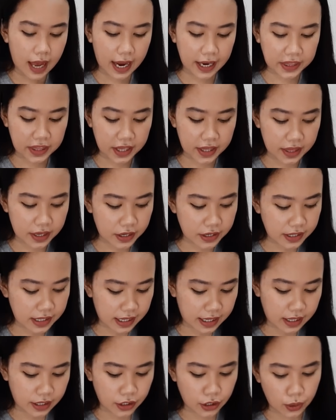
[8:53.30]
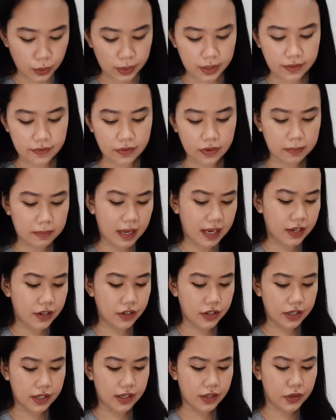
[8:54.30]
I think there is like a new
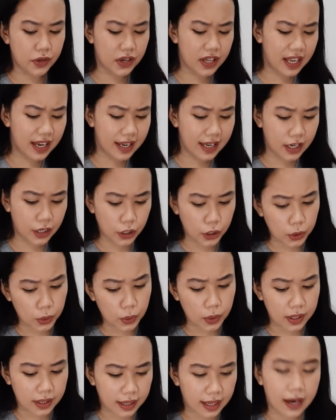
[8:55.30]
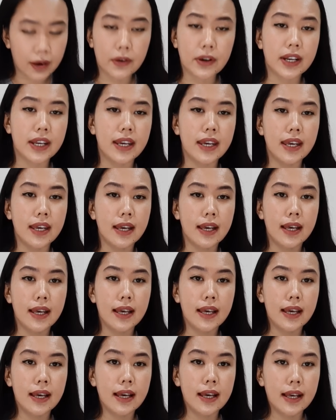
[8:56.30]
information or like a new clarity
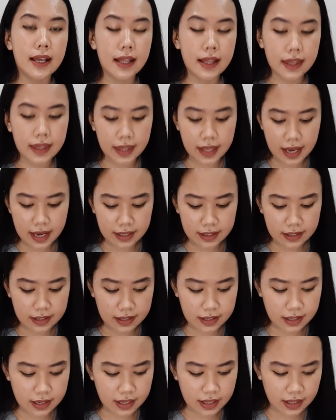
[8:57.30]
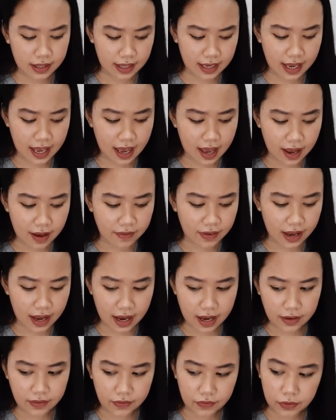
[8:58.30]
that they have
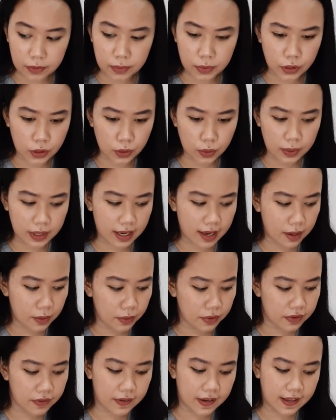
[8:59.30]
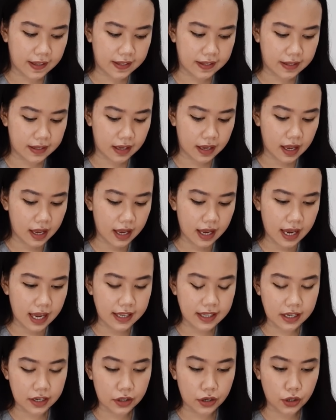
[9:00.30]
had from you, and I don't think it's
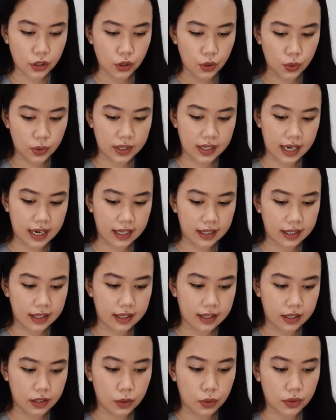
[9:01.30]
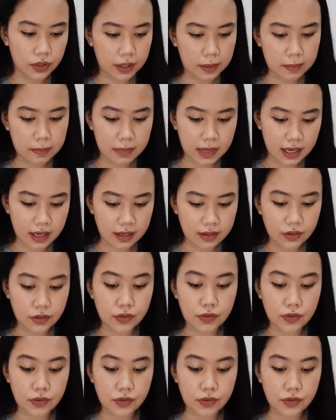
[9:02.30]
either you tell it to them in a